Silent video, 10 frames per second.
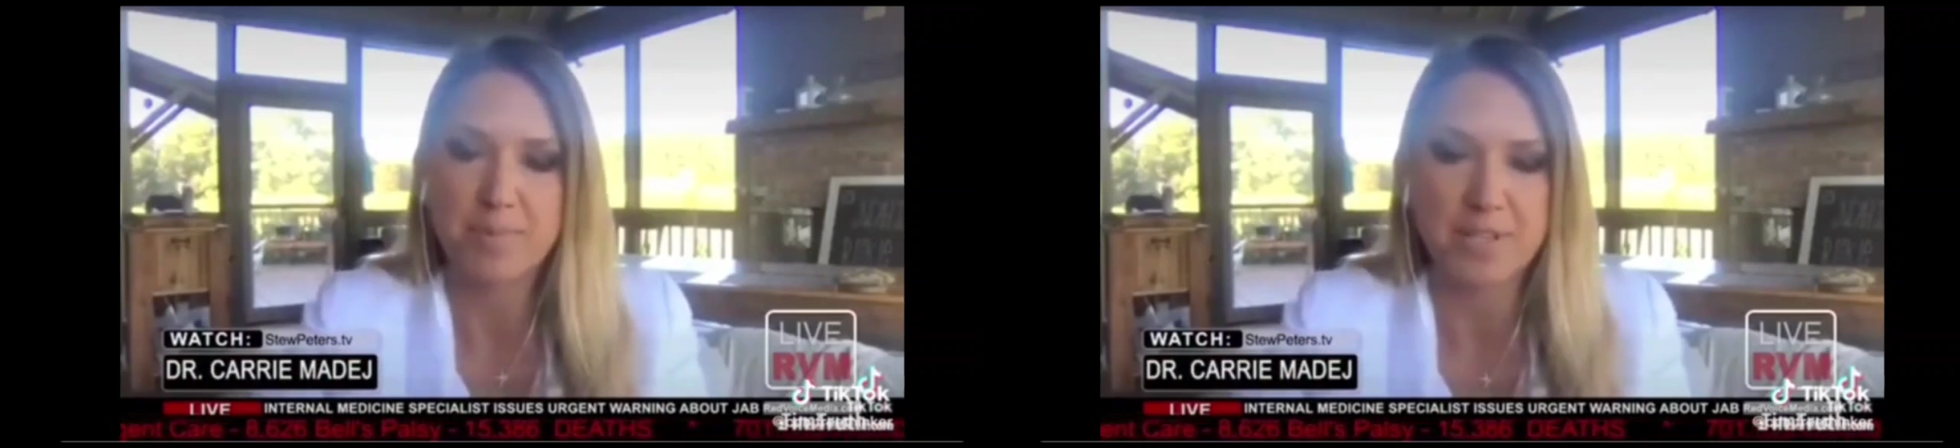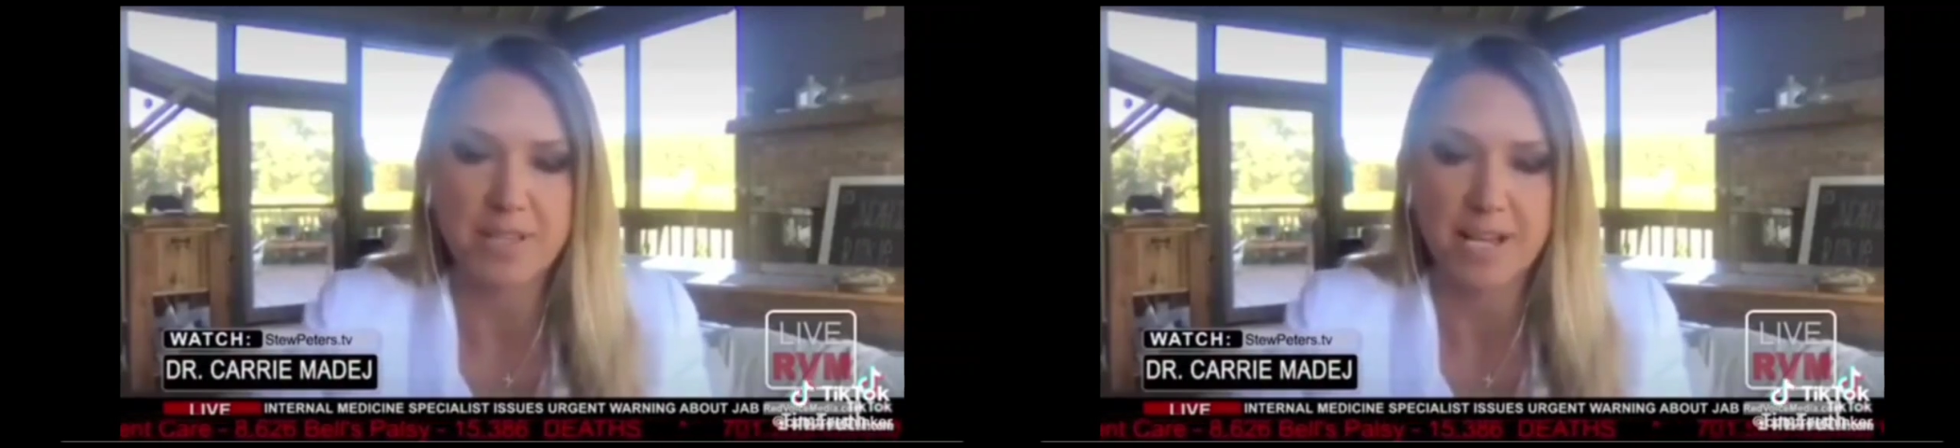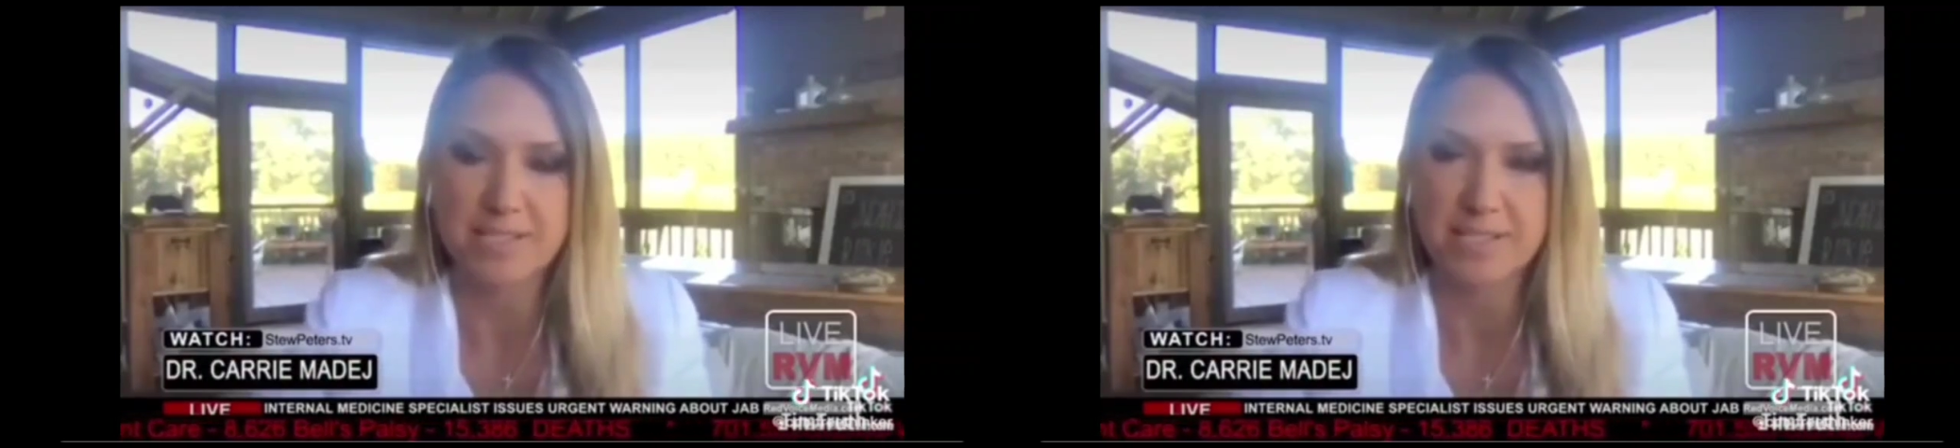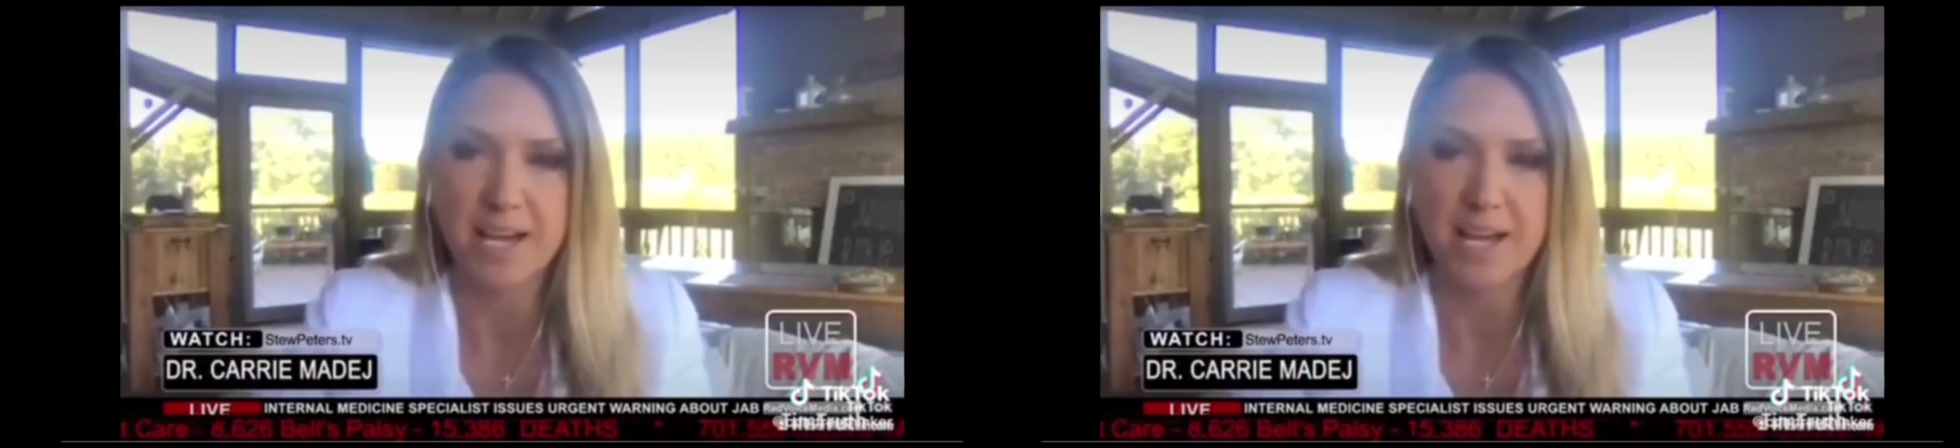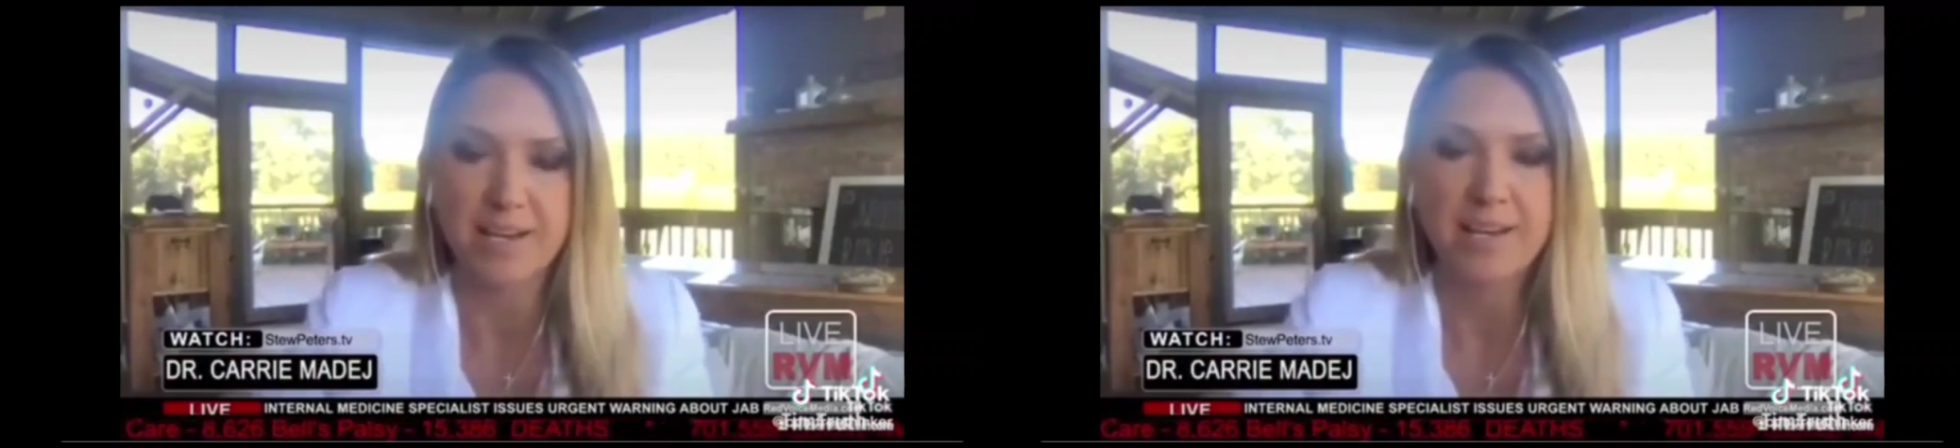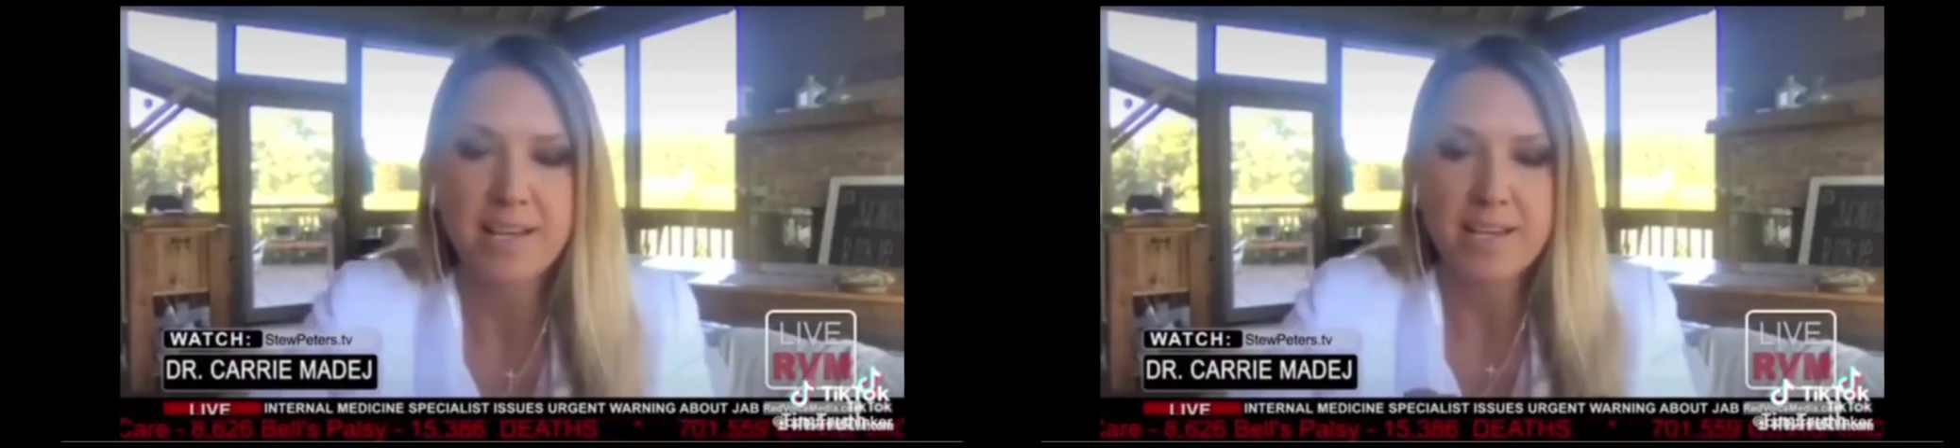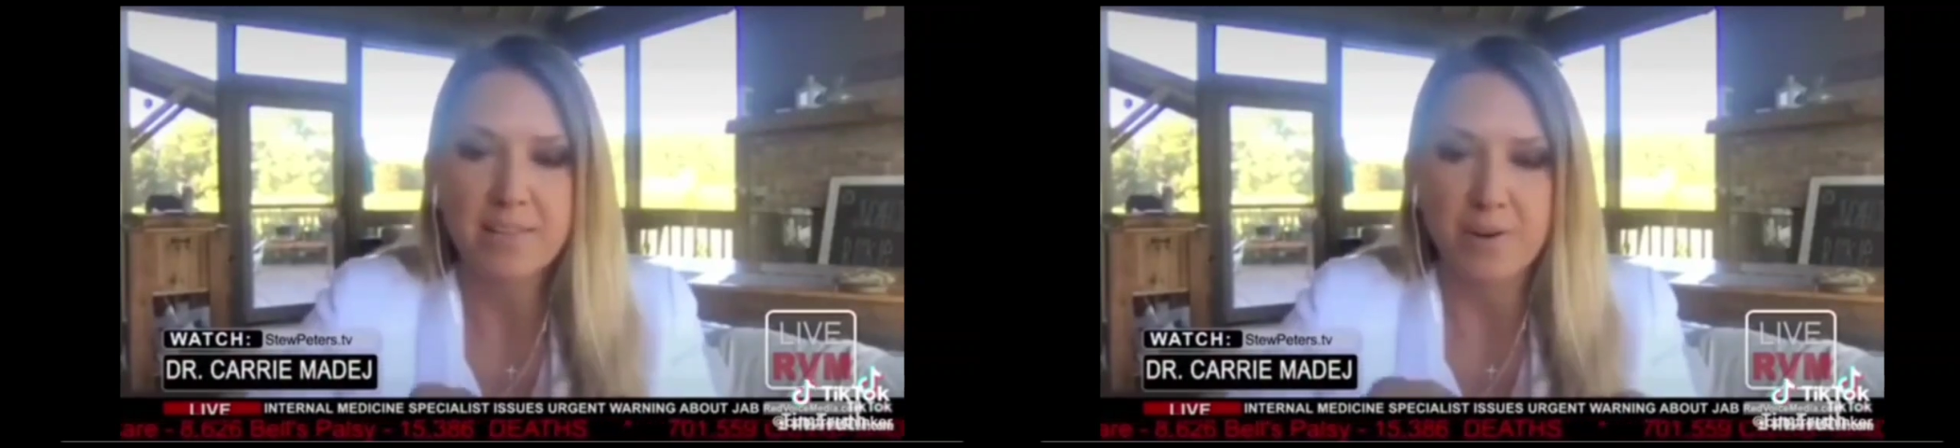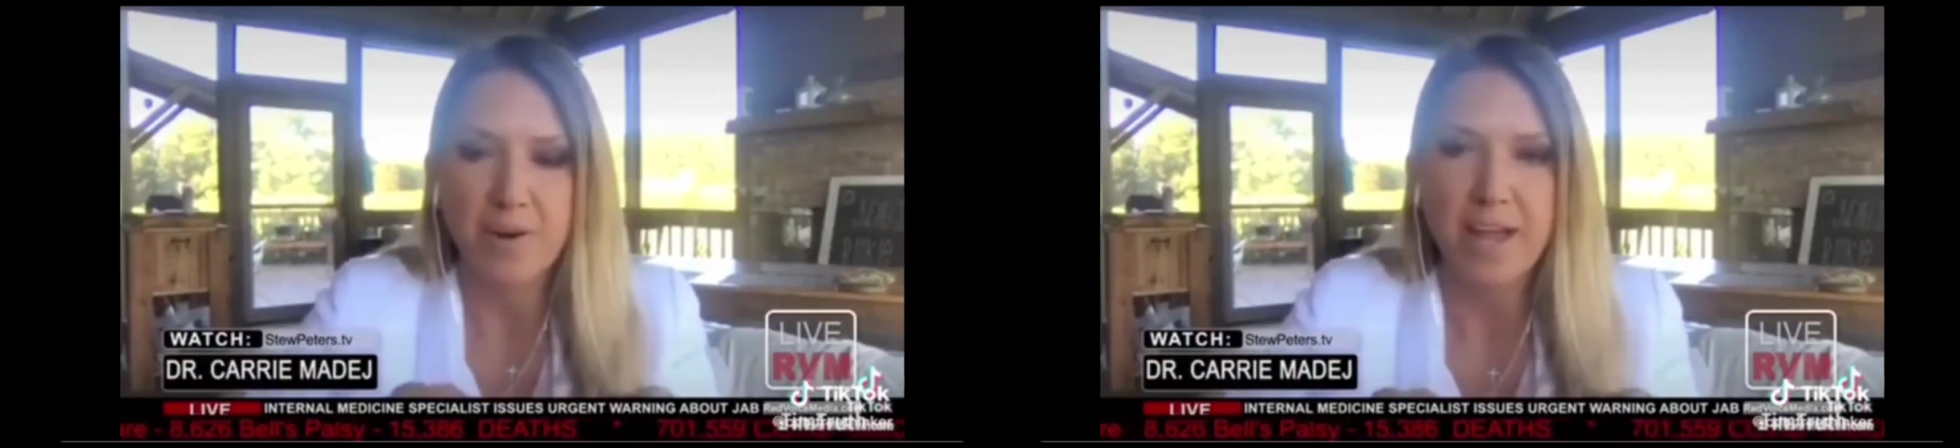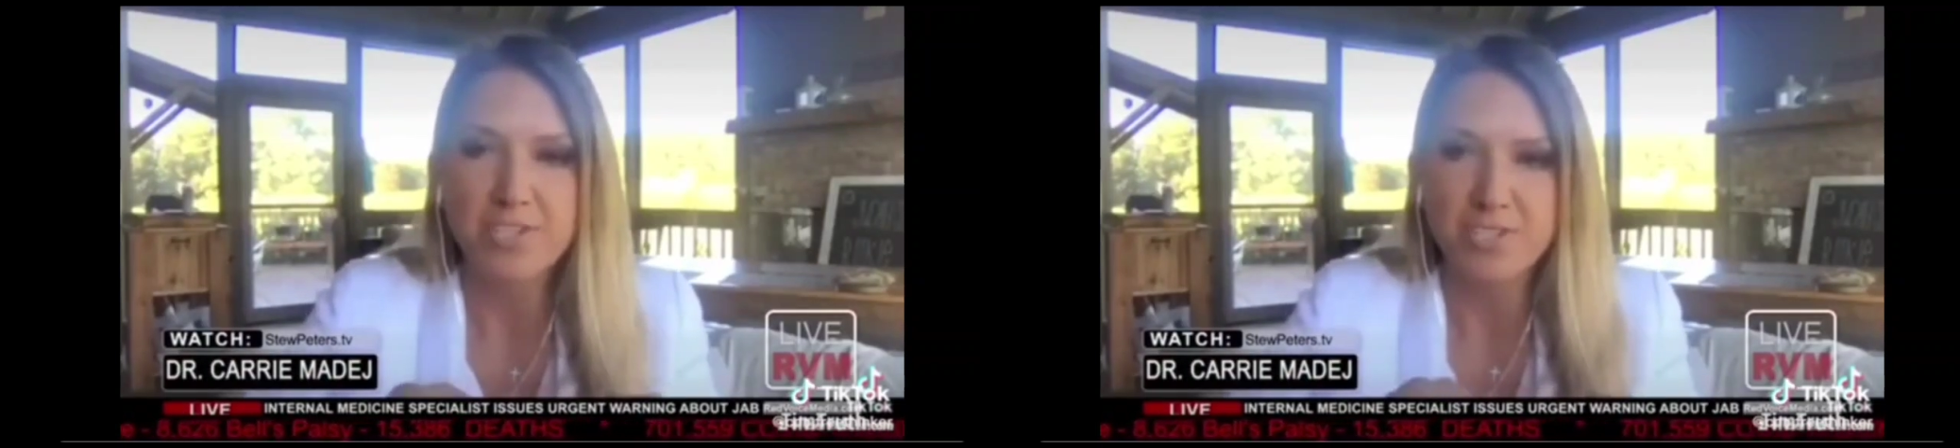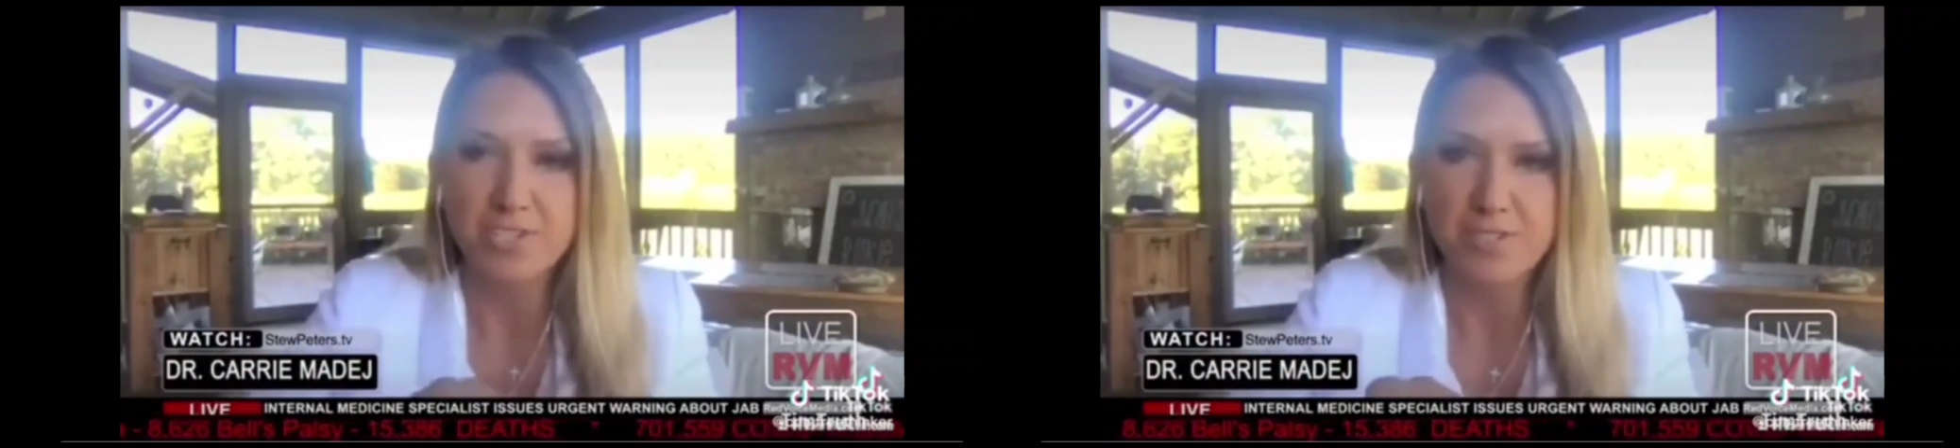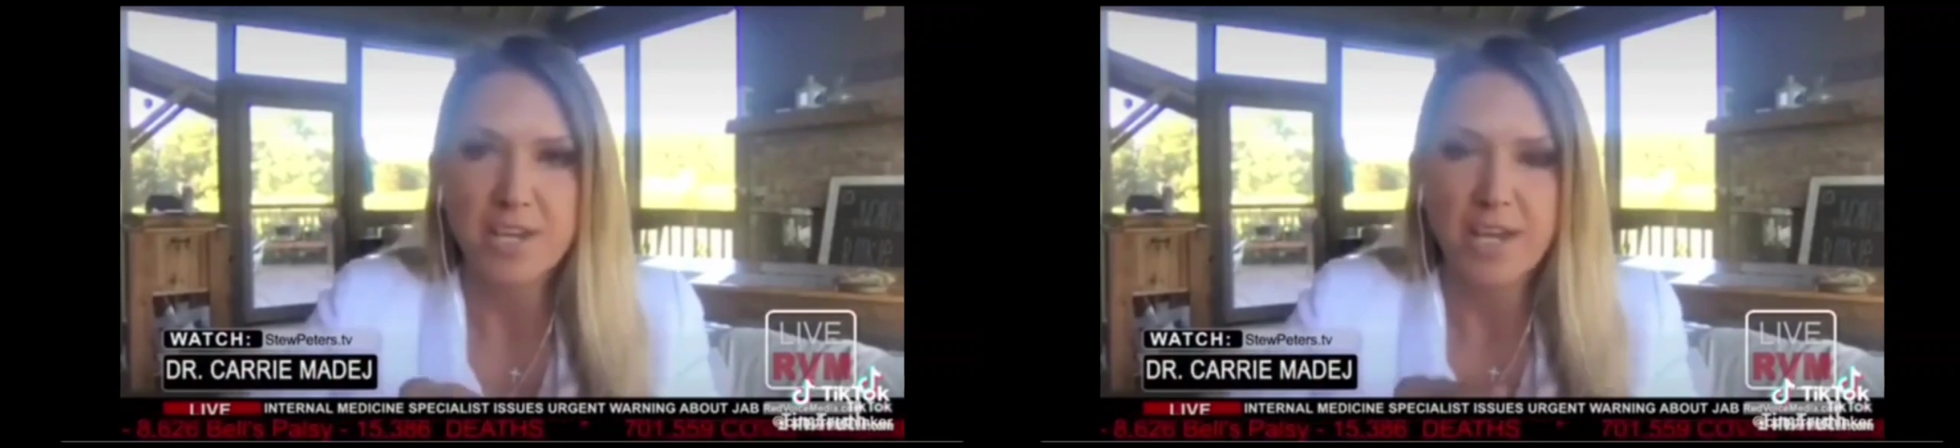of the glass slide, there are edges.